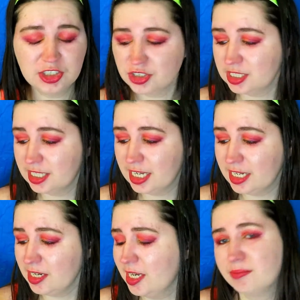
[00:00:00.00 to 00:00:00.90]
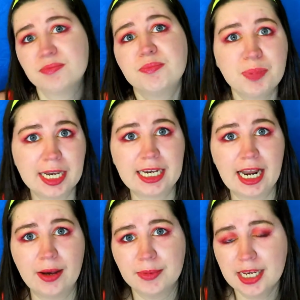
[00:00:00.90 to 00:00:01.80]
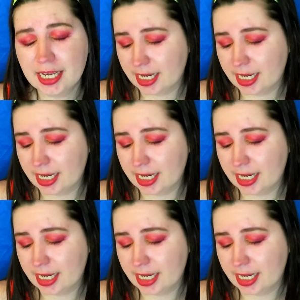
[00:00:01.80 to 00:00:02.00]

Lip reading: interested in it, pick it up.